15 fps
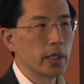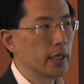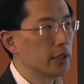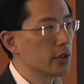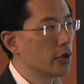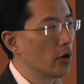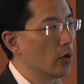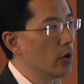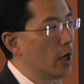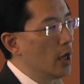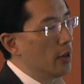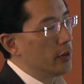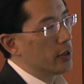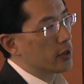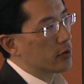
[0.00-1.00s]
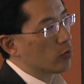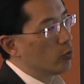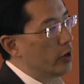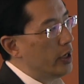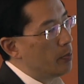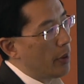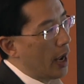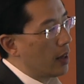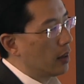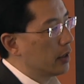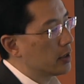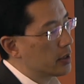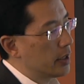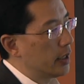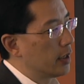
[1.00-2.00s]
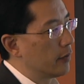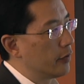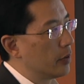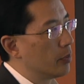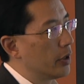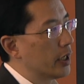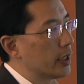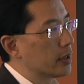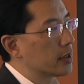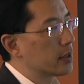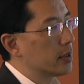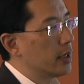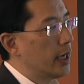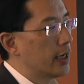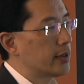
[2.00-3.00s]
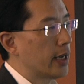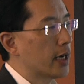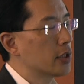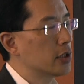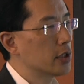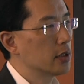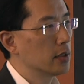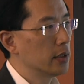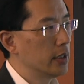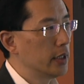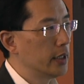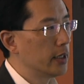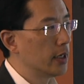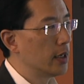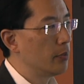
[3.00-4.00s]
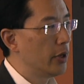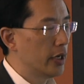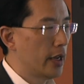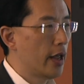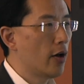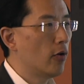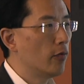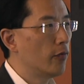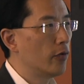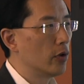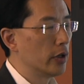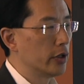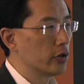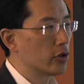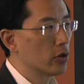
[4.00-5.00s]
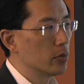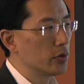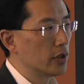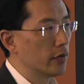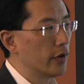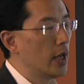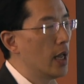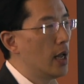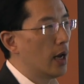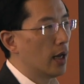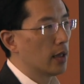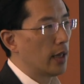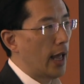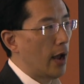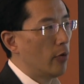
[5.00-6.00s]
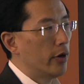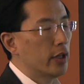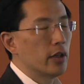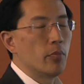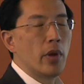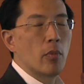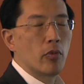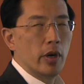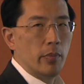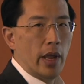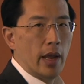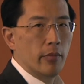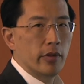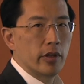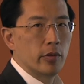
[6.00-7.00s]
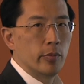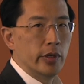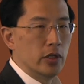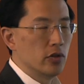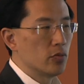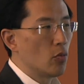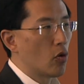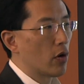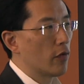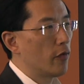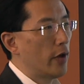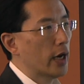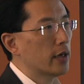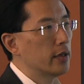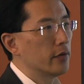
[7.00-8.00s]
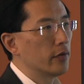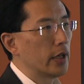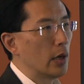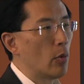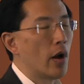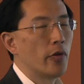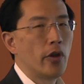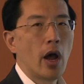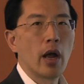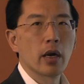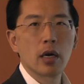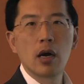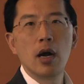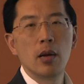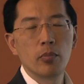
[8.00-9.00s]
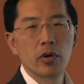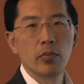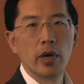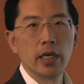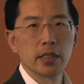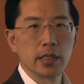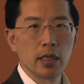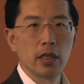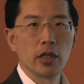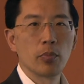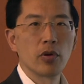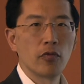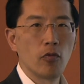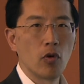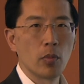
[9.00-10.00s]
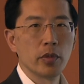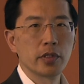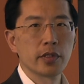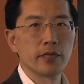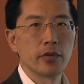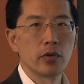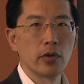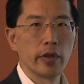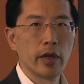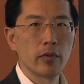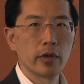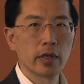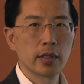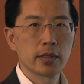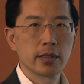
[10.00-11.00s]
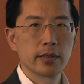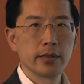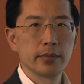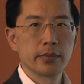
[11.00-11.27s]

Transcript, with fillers: And so this rebalancing of the bits has actually been helpful in terms of allowing the memory bandwidth to be used more effectively while not compromising on the performance of neural networks.